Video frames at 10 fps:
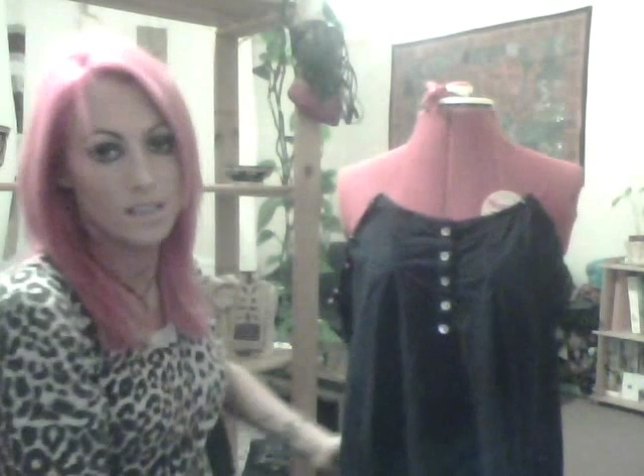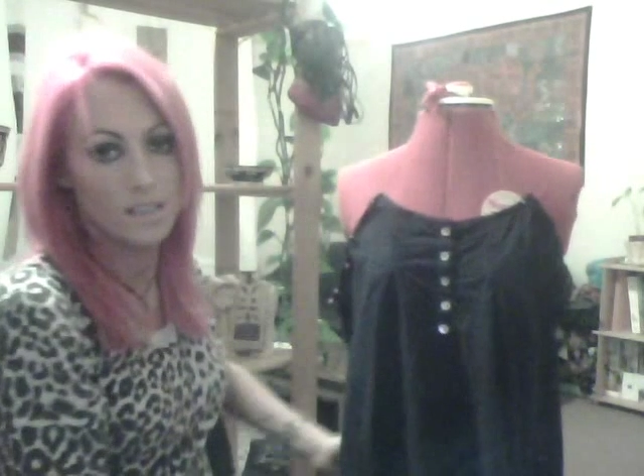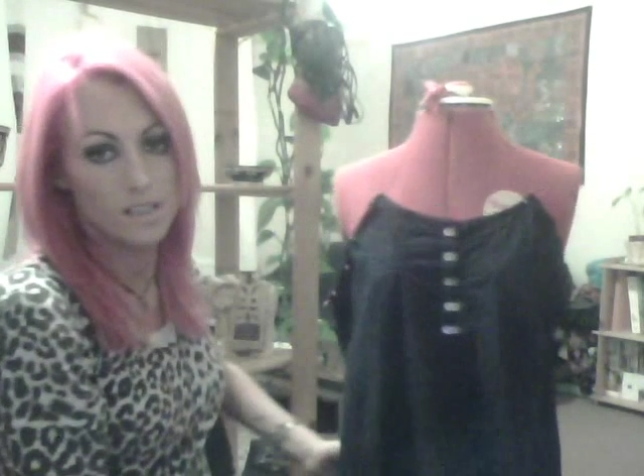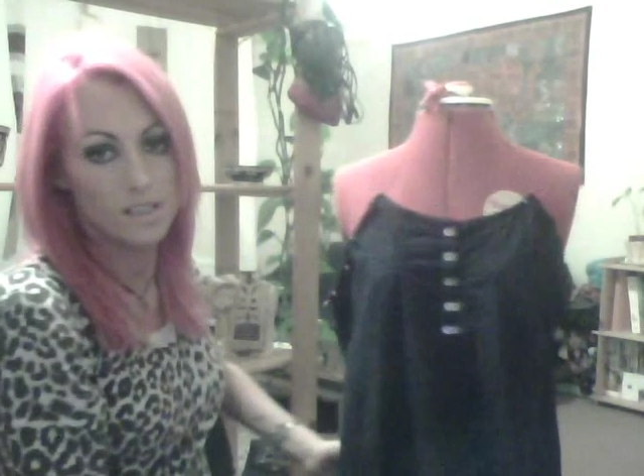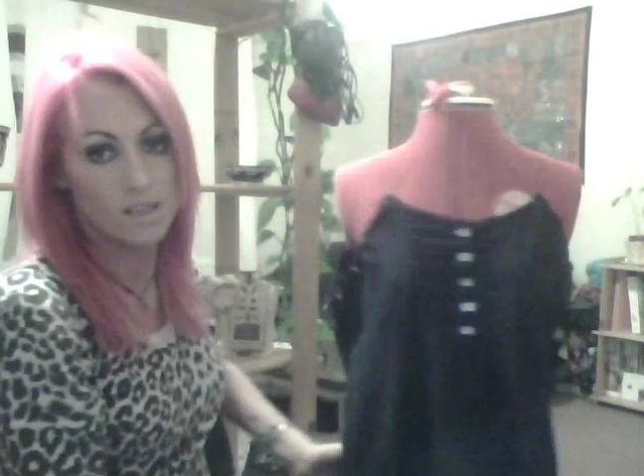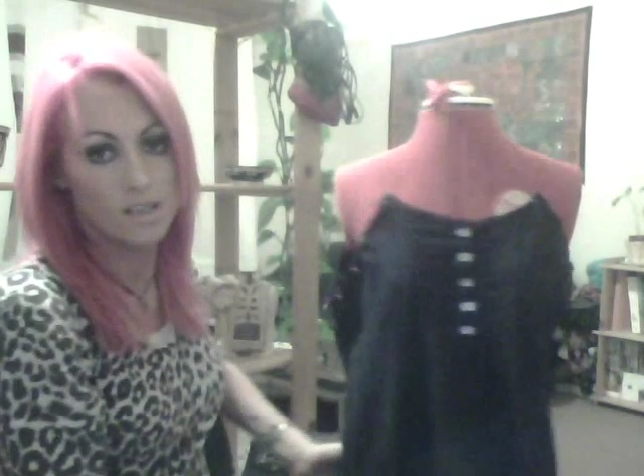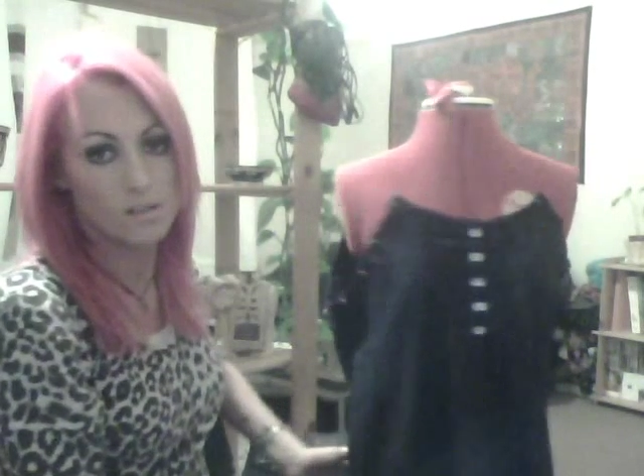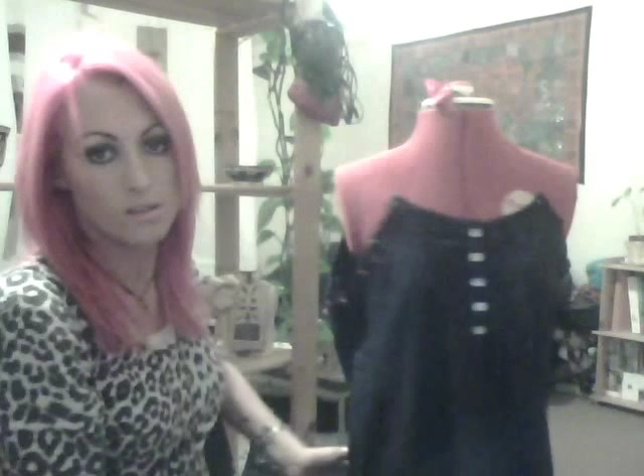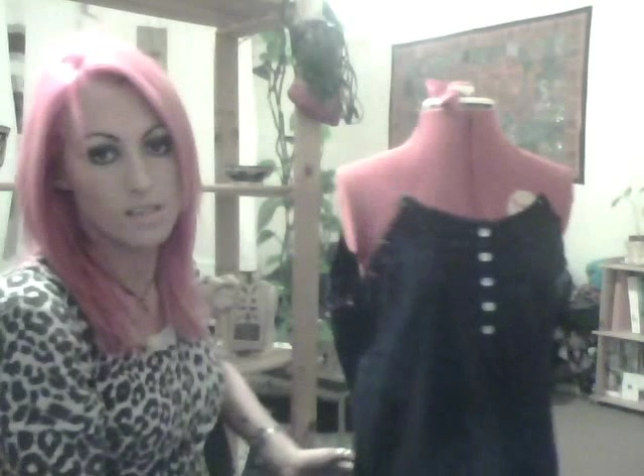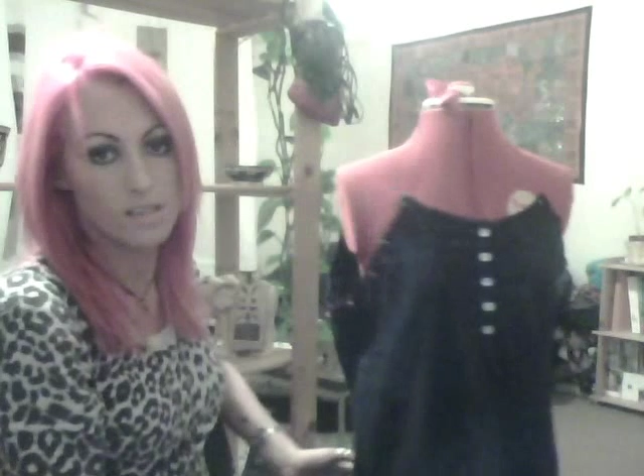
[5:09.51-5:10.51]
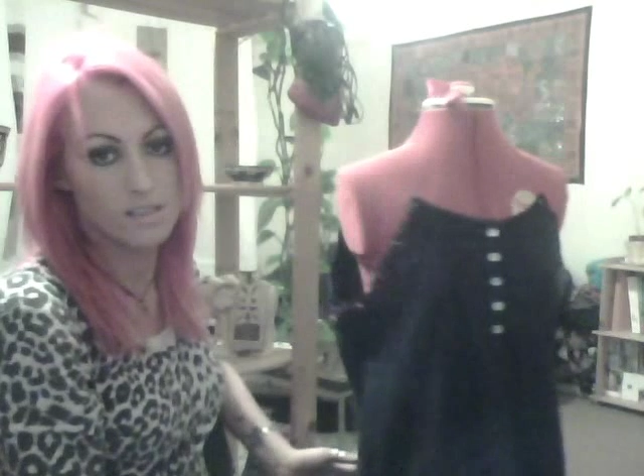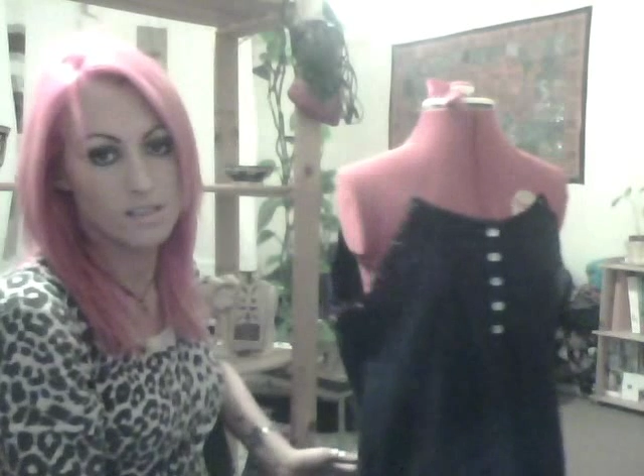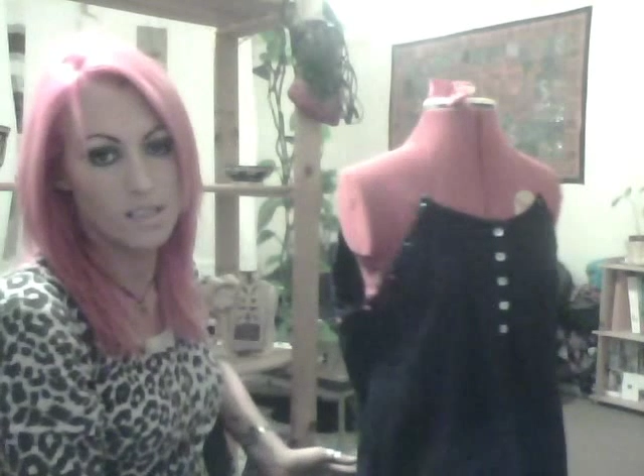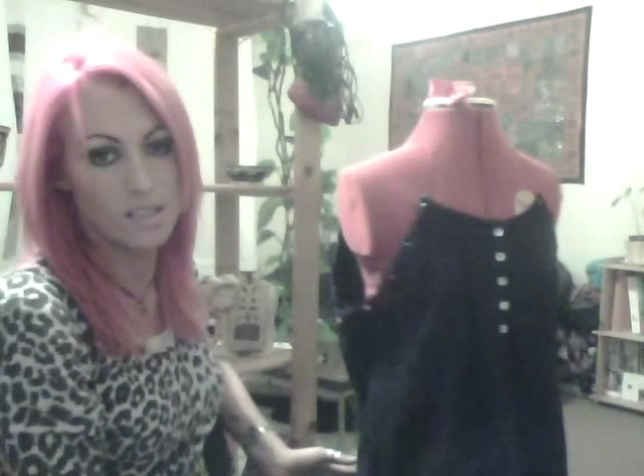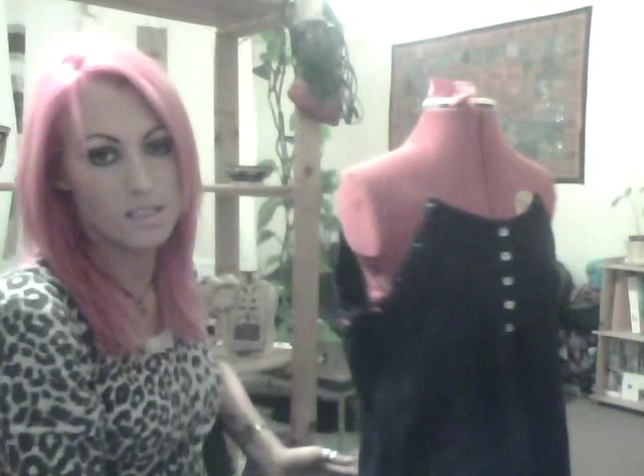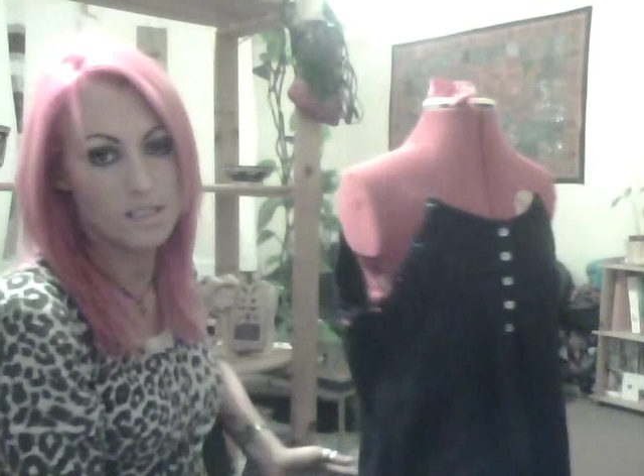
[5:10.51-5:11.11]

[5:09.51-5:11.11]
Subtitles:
Now it looks nice and neat.